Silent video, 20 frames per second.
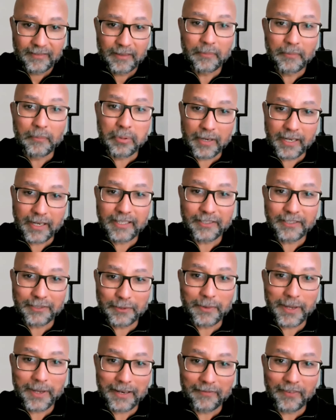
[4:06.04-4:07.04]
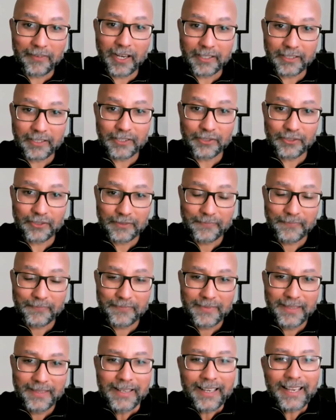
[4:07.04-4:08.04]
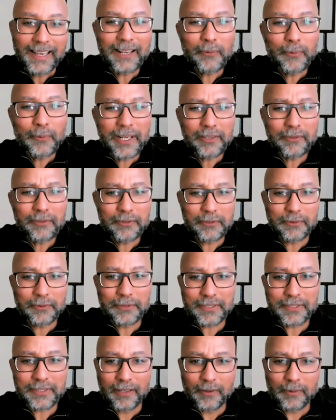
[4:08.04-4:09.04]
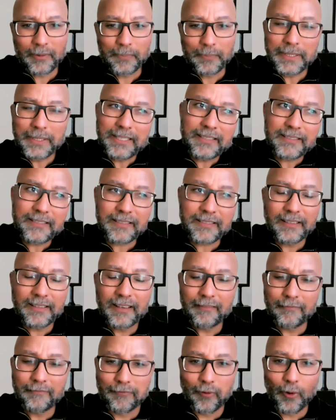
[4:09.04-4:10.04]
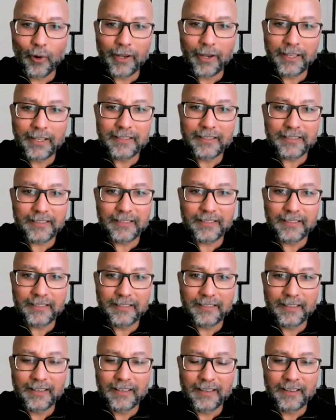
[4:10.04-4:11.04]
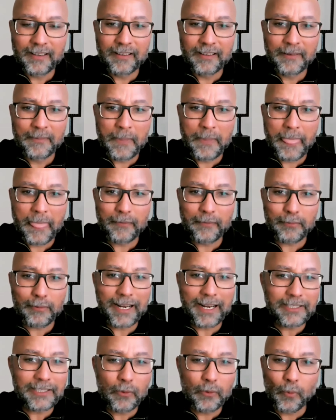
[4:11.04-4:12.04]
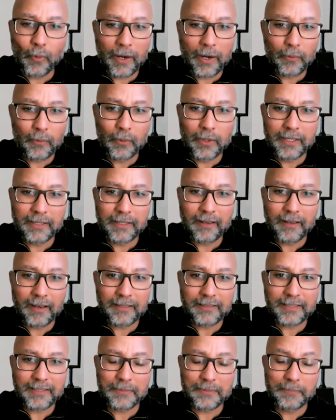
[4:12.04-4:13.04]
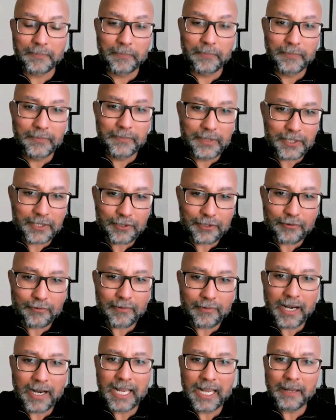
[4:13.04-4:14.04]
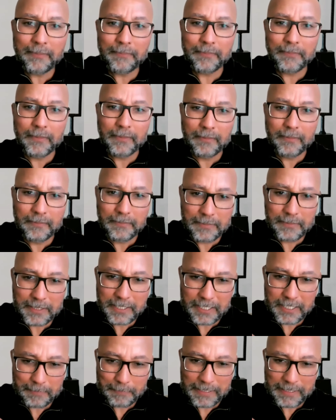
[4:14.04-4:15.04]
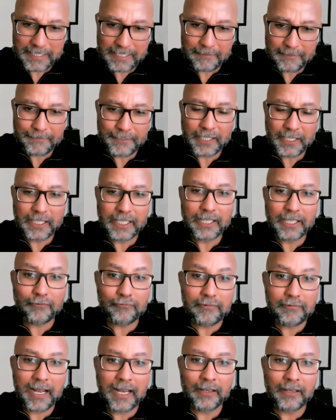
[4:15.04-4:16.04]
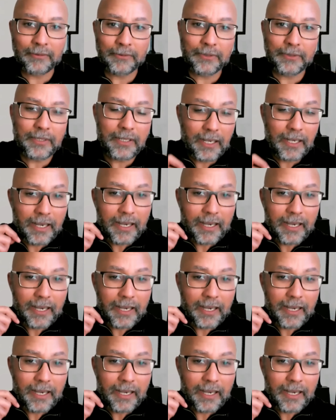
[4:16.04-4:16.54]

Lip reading: brings you advantage. And when you do so, please avoid writing one-word answers. Describe specifically around